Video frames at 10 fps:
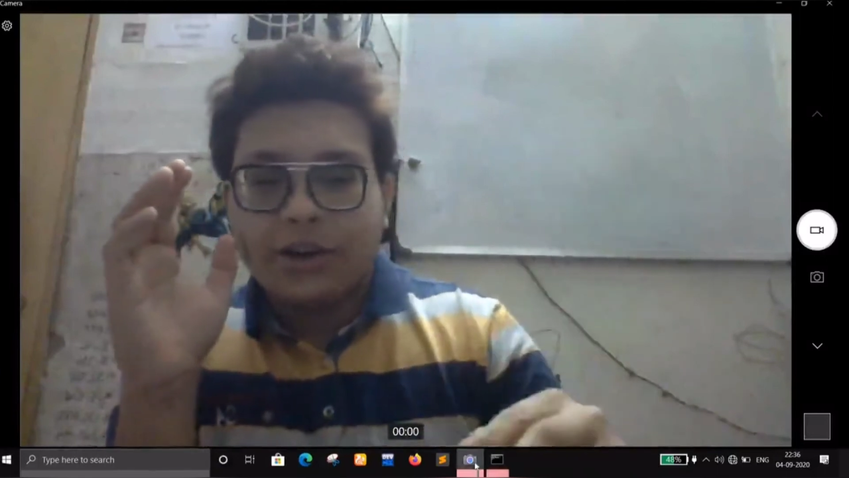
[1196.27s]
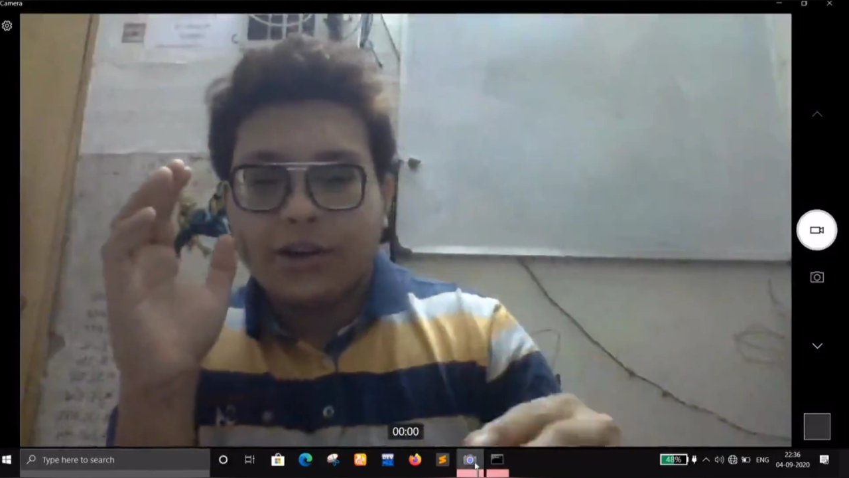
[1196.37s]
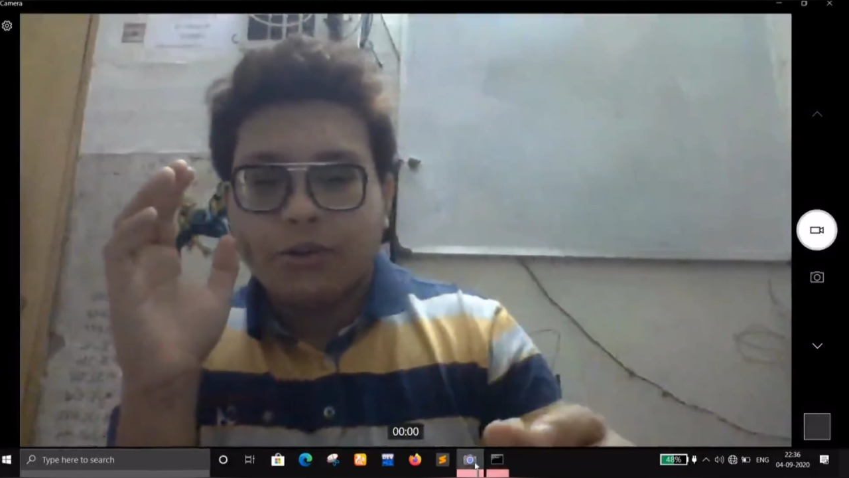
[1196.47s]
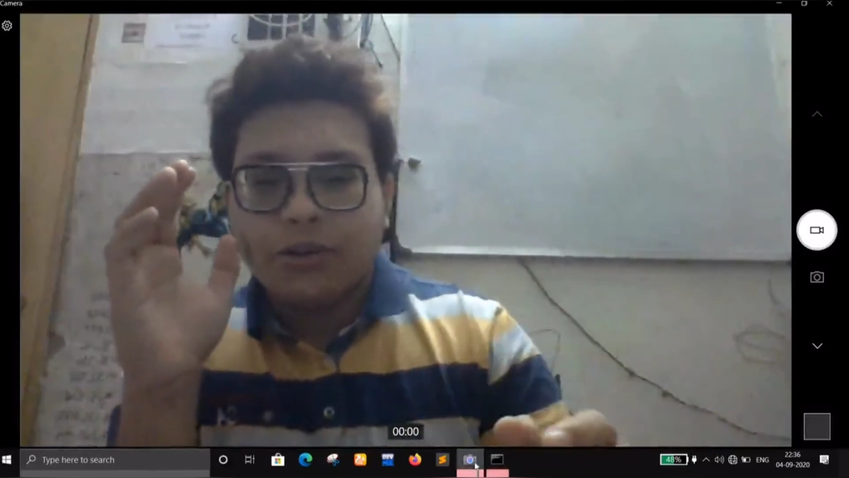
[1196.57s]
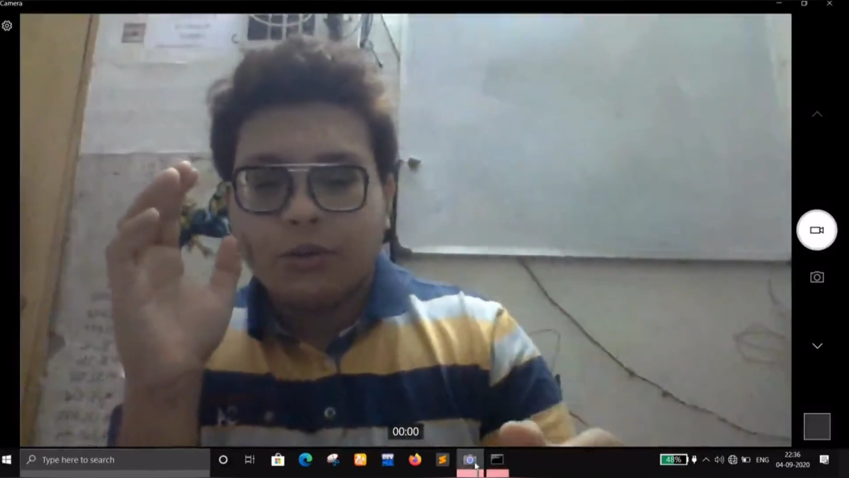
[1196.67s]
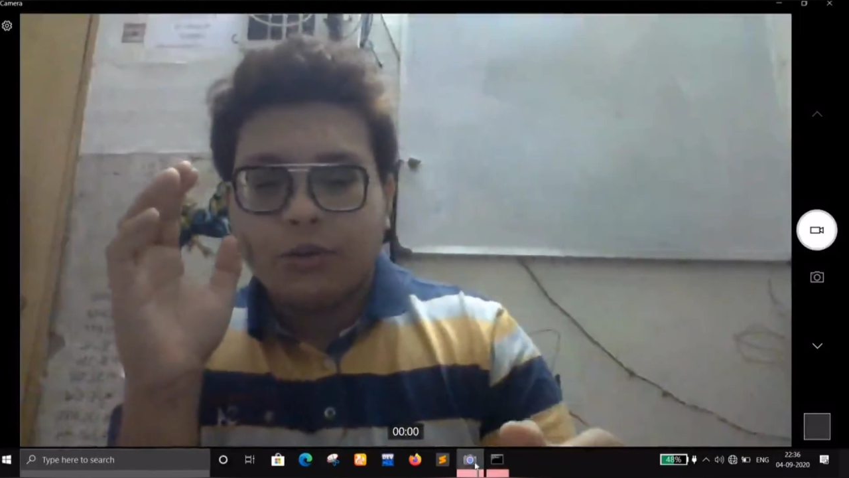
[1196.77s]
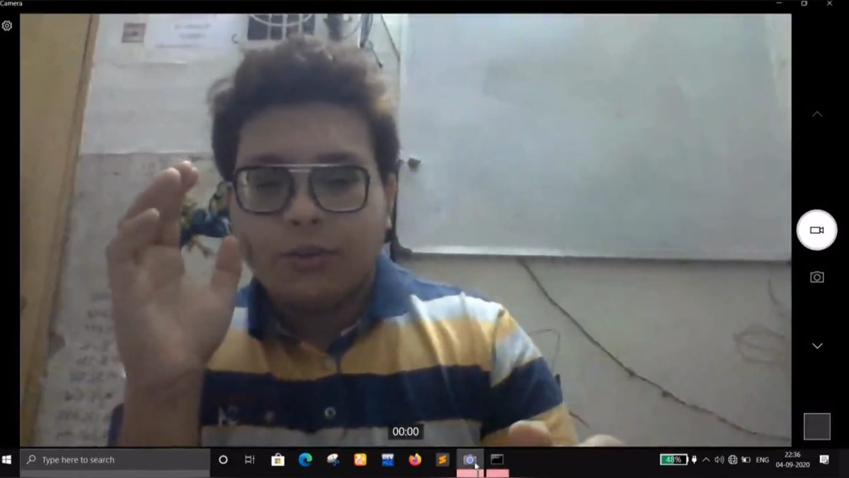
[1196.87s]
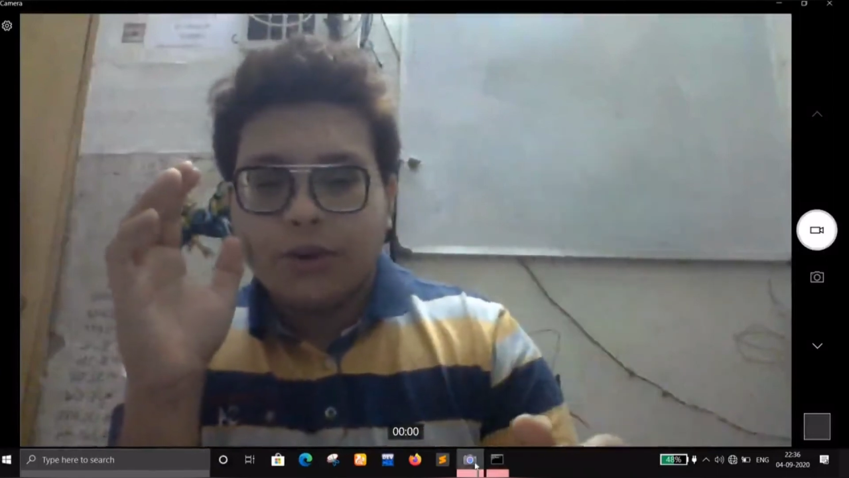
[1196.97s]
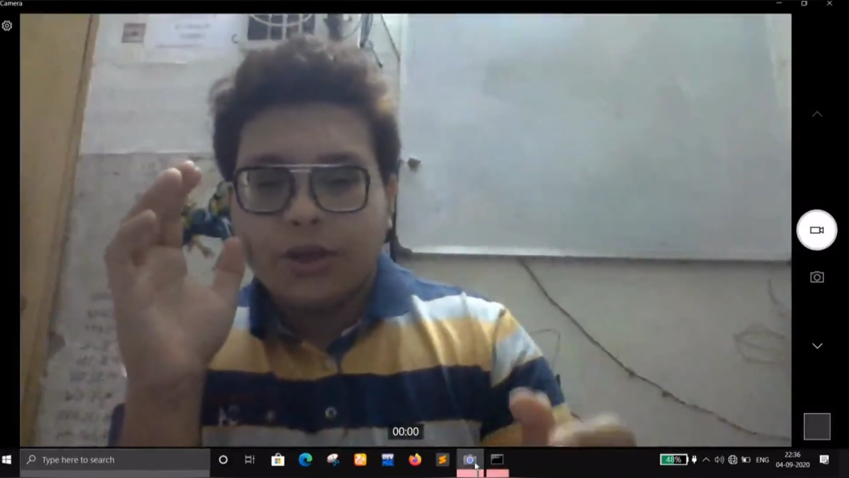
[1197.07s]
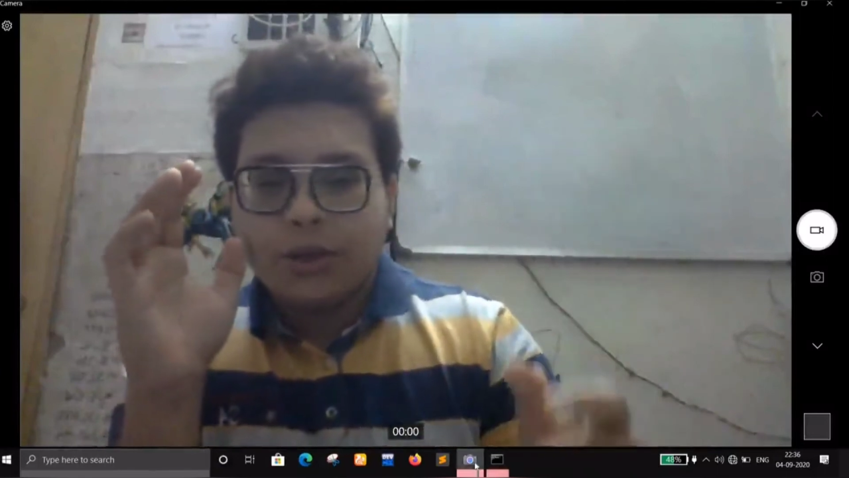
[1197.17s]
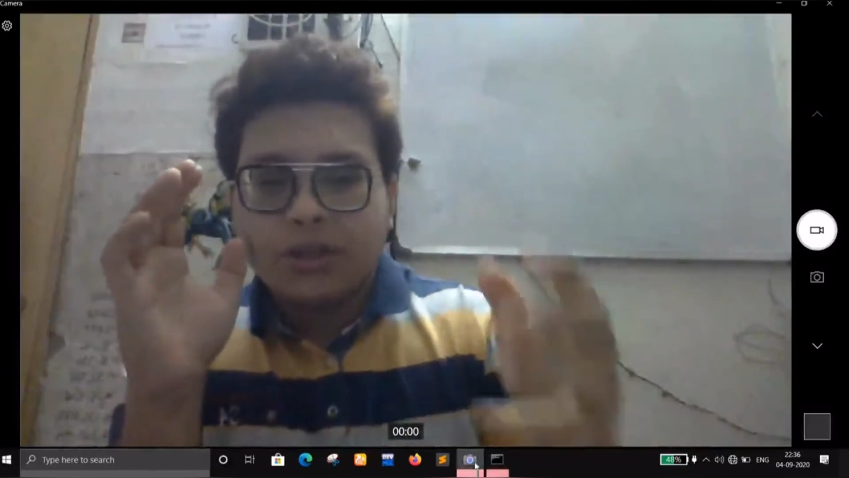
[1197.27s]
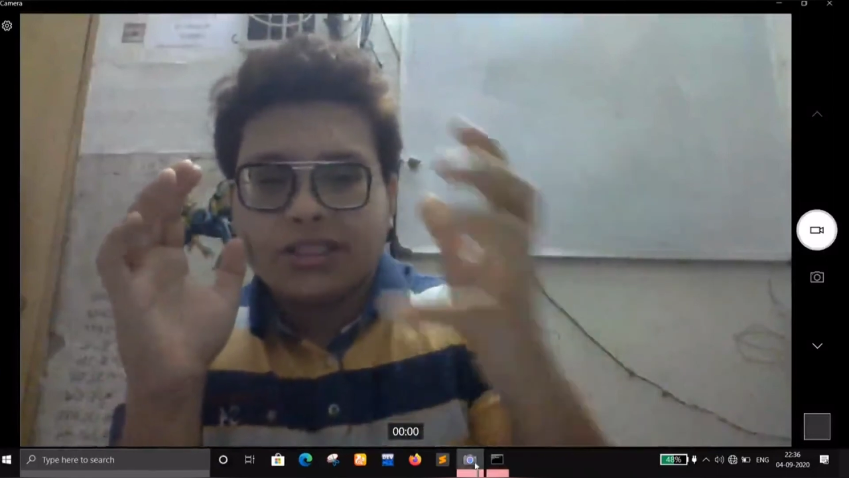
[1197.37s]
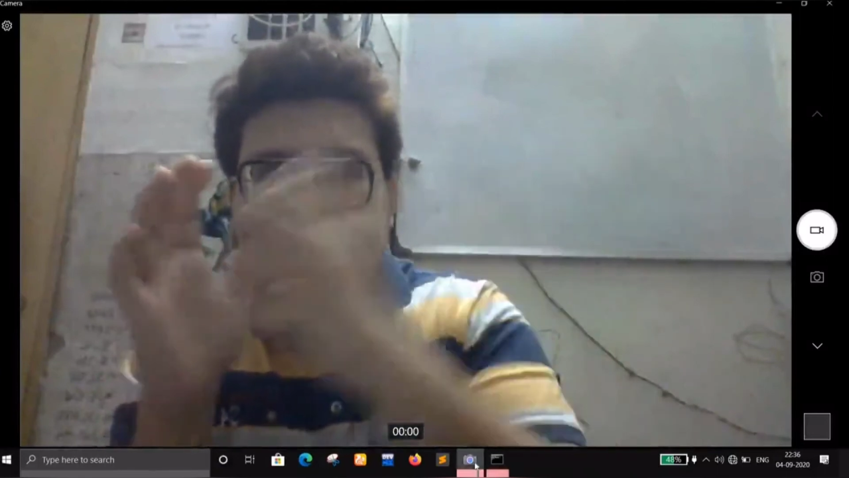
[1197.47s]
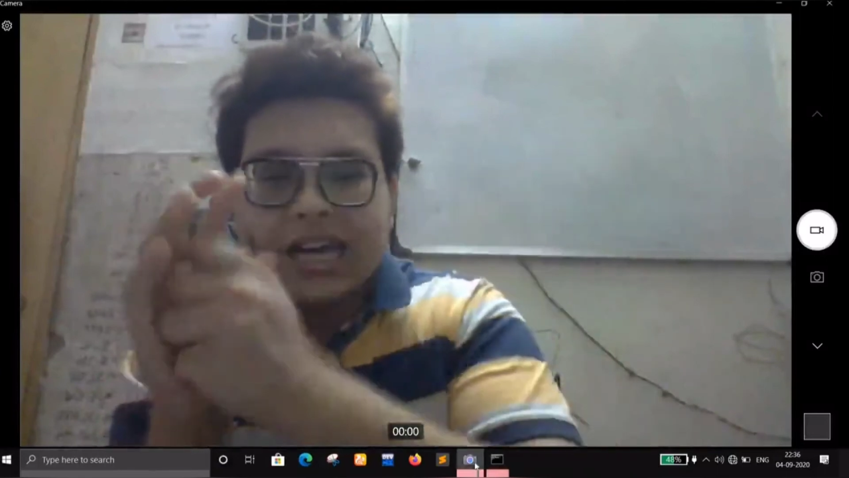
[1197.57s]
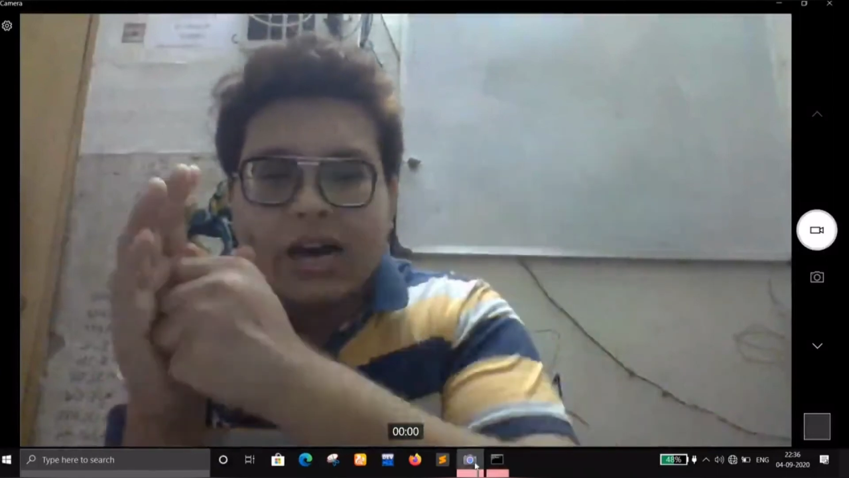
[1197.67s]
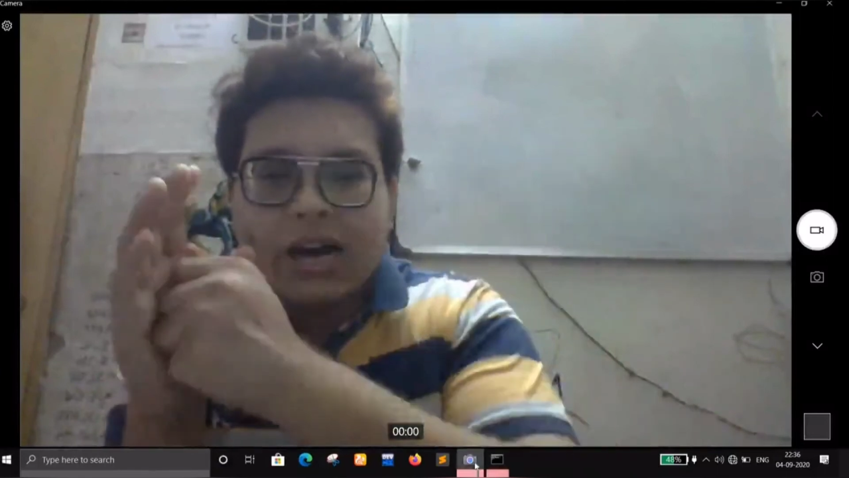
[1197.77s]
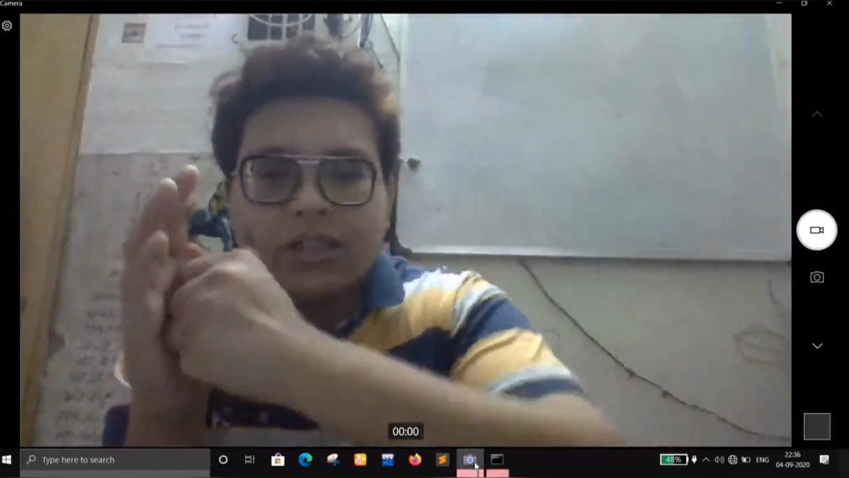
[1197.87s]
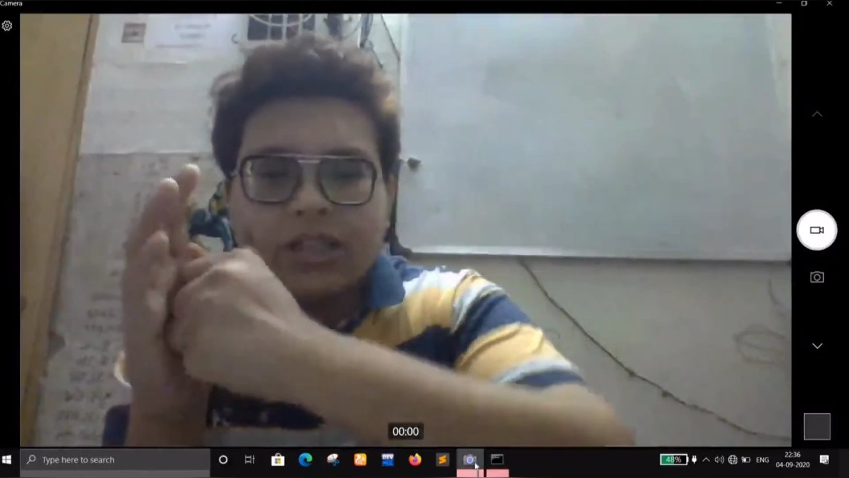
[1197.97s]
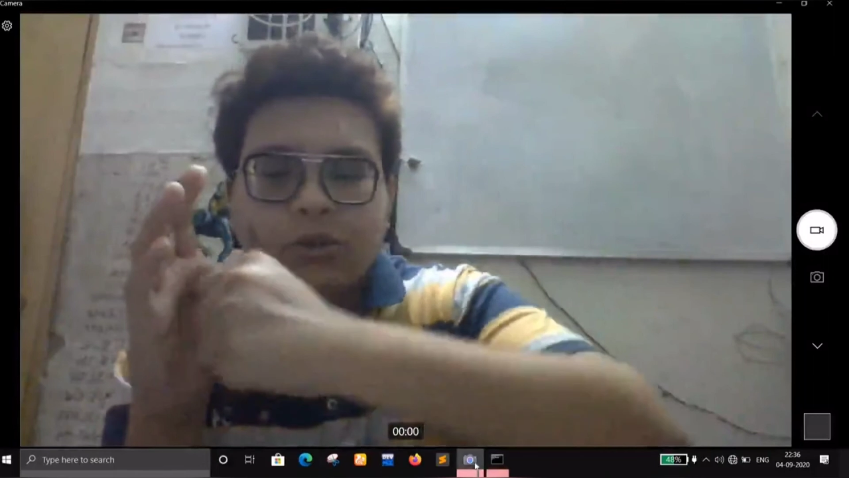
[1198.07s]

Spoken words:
later on you just take